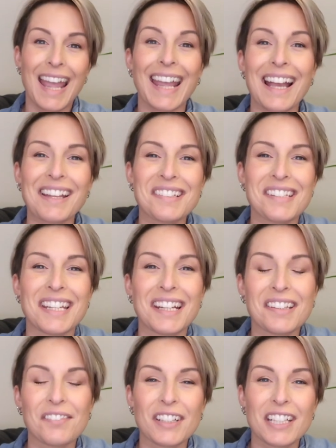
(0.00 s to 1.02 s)
Hey guys,
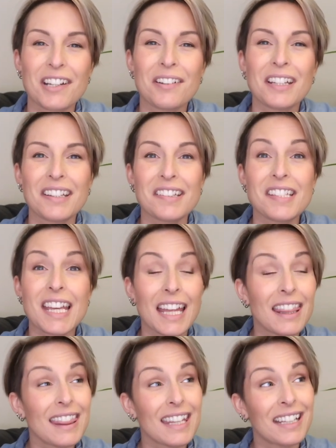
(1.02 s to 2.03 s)
today's video is
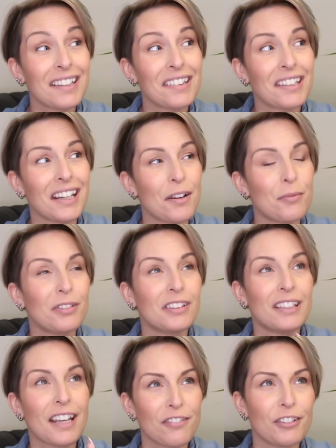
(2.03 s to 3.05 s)
10 things that I will
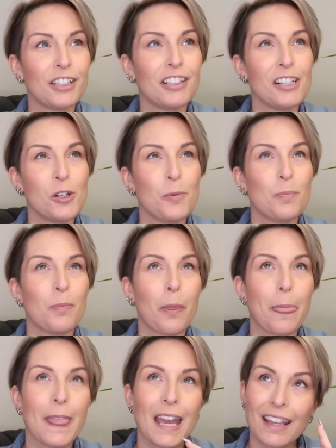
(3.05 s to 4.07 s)
never
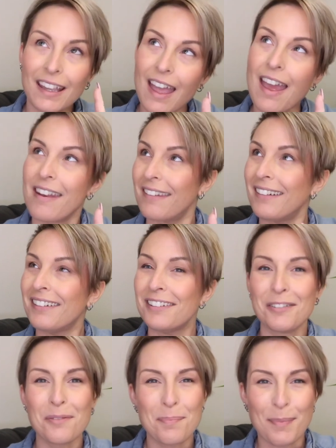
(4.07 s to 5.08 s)
again
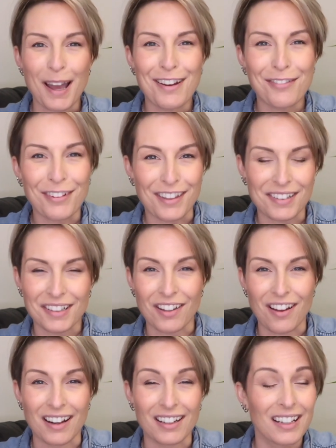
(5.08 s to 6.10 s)
buy for the salon.